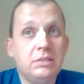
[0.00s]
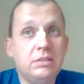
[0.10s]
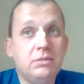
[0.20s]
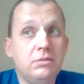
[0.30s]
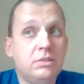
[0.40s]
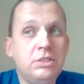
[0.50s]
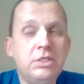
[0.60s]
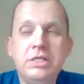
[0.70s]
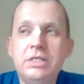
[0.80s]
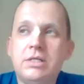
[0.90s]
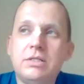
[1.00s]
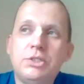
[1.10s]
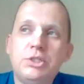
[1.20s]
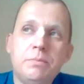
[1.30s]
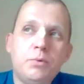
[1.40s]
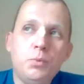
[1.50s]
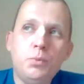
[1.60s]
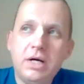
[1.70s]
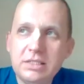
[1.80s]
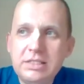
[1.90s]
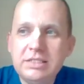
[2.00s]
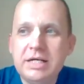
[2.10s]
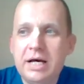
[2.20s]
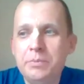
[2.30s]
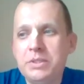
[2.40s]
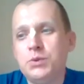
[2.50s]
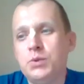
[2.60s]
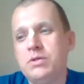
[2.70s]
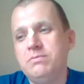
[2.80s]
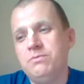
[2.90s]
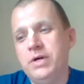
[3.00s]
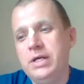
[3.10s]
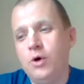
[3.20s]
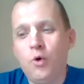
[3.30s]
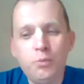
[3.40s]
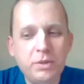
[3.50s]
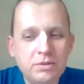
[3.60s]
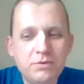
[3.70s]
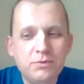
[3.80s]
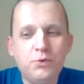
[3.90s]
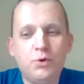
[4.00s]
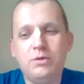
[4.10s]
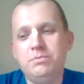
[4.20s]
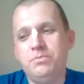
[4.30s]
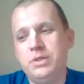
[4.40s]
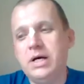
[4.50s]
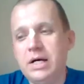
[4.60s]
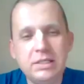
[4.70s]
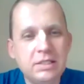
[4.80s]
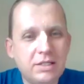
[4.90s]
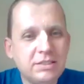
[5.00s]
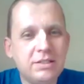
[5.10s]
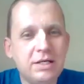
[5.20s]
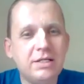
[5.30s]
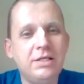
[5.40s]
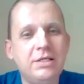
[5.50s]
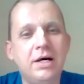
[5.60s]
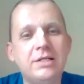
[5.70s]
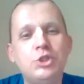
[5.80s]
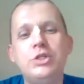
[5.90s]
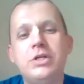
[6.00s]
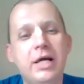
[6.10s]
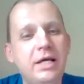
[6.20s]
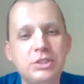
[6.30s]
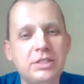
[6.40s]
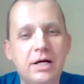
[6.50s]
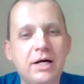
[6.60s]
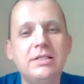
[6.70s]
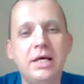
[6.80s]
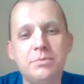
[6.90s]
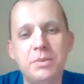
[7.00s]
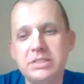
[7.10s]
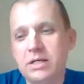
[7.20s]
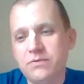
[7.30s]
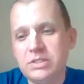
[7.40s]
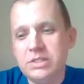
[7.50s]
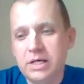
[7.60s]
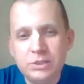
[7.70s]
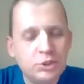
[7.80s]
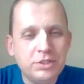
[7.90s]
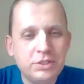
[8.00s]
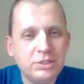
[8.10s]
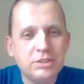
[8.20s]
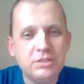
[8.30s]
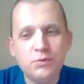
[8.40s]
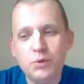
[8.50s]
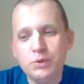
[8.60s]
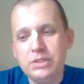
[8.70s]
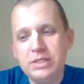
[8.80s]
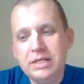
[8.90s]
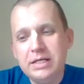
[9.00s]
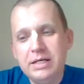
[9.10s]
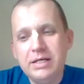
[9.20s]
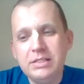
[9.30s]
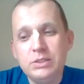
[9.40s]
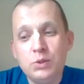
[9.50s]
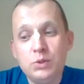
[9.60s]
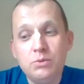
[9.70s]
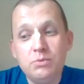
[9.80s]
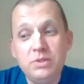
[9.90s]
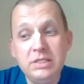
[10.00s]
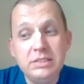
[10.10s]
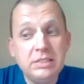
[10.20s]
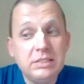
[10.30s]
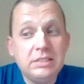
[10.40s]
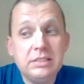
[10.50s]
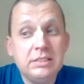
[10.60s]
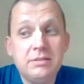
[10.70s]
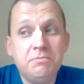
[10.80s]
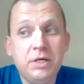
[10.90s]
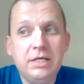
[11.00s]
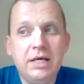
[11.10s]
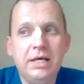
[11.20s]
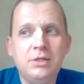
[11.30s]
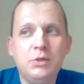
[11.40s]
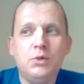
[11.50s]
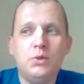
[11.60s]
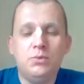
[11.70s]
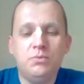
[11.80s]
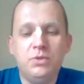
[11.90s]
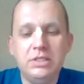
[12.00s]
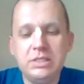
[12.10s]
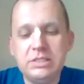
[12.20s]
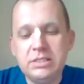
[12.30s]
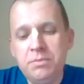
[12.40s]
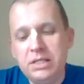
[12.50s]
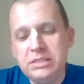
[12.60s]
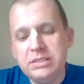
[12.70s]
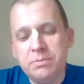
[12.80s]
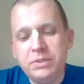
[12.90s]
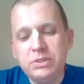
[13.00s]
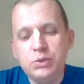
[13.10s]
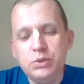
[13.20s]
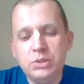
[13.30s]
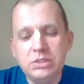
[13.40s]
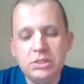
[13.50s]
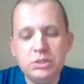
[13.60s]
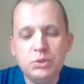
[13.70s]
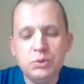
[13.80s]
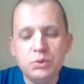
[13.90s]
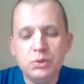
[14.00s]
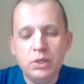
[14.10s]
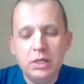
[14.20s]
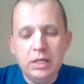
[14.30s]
senior Srila Prabhupada's disciples who are very open for guiding us, like young generation. I take myself as a young generation devotee. So this is, again, you know, this is amazing opportunity to